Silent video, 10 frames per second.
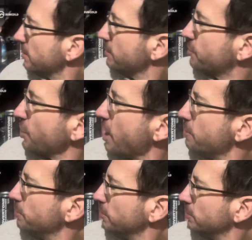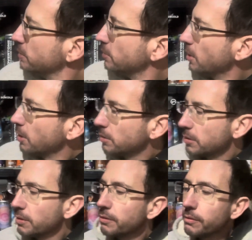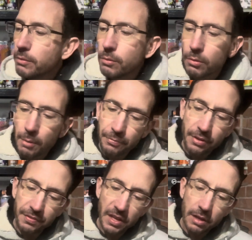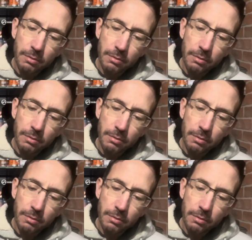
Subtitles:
So up for review,